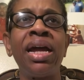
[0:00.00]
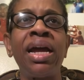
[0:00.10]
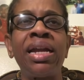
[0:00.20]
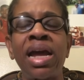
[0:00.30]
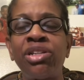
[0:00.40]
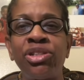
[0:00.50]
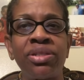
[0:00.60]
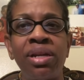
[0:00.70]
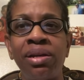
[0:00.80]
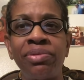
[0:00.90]
And I
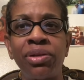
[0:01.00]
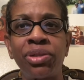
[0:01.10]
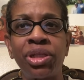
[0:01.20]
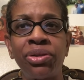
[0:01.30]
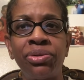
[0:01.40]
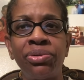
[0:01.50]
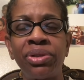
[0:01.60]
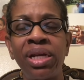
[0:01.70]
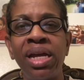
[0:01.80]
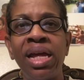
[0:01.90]
just love those shoes.
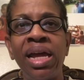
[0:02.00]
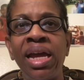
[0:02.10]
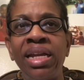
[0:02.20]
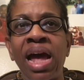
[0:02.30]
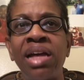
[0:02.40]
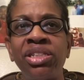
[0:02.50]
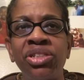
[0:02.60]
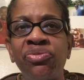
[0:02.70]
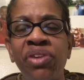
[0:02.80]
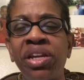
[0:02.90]
And I
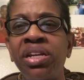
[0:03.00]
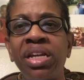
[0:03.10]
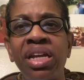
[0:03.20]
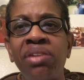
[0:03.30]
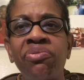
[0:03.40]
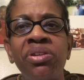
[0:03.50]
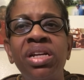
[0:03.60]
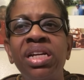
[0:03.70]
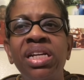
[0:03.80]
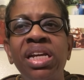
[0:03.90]
just figure if
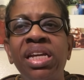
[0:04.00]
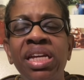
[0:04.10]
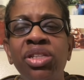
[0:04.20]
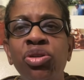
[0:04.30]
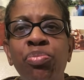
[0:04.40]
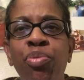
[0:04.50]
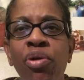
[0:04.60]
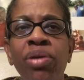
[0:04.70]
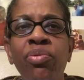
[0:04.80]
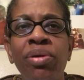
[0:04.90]
it get to a
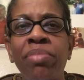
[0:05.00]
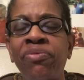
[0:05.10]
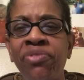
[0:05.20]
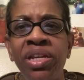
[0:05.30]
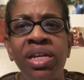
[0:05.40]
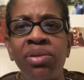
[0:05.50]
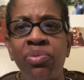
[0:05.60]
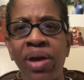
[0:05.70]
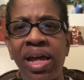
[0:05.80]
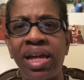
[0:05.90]
point where my feet get
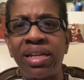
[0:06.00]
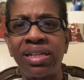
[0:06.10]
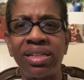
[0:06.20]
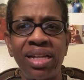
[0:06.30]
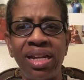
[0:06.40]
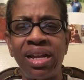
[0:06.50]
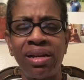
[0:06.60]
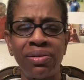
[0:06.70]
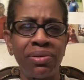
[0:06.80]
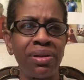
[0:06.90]
wet, then
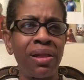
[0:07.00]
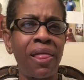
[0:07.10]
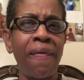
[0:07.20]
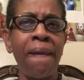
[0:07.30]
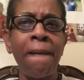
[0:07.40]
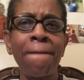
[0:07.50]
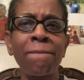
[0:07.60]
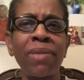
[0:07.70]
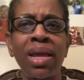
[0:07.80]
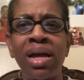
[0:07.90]

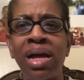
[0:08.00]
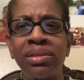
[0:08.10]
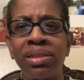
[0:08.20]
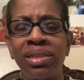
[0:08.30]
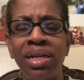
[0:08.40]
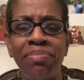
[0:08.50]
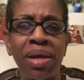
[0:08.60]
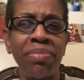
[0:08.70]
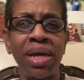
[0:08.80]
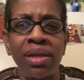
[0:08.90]
I, then
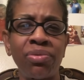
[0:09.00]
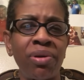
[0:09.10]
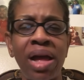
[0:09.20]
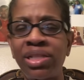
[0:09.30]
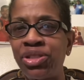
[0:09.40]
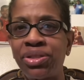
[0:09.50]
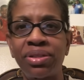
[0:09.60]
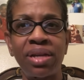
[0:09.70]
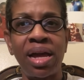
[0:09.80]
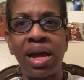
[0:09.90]
maybe I throw. I
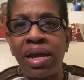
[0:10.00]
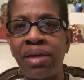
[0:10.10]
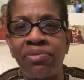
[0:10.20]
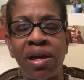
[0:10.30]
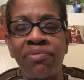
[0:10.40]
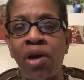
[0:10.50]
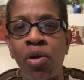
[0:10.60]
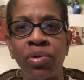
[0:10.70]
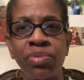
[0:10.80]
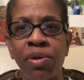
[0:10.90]
just I I've
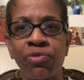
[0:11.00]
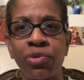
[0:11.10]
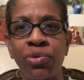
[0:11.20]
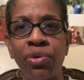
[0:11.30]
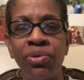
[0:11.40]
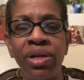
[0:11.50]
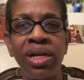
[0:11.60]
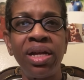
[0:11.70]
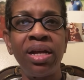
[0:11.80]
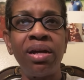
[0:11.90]
always been frugal.
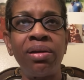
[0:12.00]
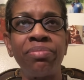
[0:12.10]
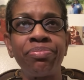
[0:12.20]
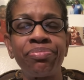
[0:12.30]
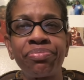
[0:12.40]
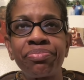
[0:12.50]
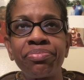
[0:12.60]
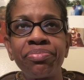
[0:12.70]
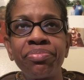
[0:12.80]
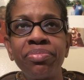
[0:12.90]
Um,
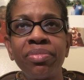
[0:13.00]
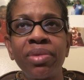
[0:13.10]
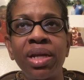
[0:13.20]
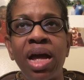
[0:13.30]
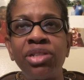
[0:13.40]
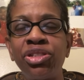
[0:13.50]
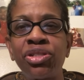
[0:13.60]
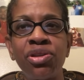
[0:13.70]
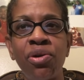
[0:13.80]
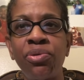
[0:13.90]
I just
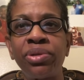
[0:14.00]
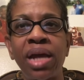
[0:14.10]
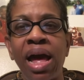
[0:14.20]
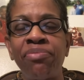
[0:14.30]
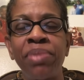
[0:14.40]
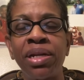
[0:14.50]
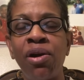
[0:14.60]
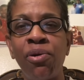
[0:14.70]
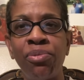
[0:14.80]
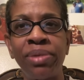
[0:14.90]
know that I've been
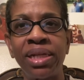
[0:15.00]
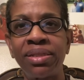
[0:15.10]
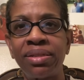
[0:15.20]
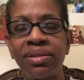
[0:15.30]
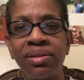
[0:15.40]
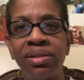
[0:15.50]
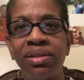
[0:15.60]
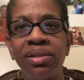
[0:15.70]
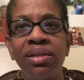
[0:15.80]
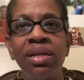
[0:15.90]
homeless,
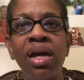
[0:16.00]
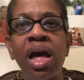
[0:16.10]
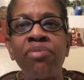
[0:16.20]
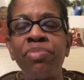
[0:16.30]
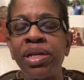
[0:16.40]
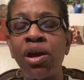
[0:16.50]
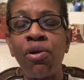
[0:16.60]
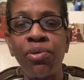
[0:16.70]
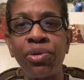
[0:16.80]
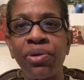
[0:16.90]
I've been
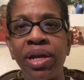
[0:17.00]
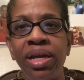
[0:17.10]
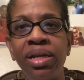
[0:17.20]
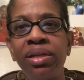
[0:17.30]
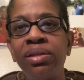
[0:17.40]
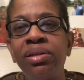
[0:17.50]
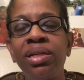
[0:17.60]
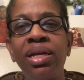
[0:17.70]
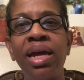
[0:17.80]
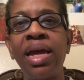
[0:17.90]
hungry,
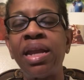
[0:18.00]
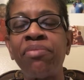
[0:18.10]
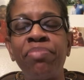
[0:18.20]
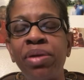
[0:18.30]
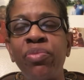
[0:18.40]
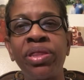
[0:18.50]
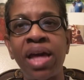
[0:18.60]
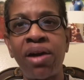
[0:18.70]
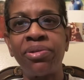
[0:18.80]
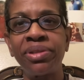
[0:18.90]
and I've been
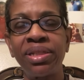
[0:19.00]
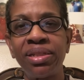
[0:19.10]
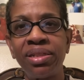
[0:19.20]
without.